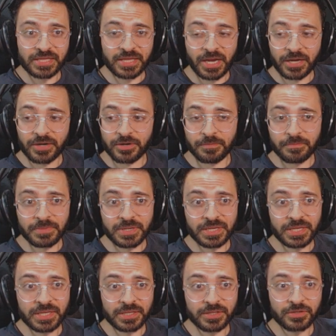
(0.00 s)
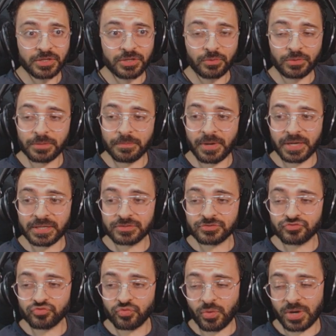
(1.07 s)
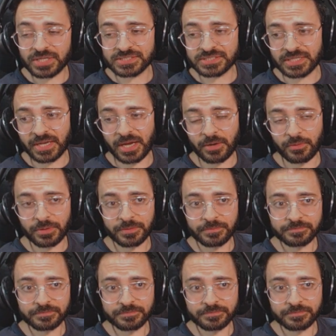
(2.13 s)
higher, meaning you can only mine twice an hour.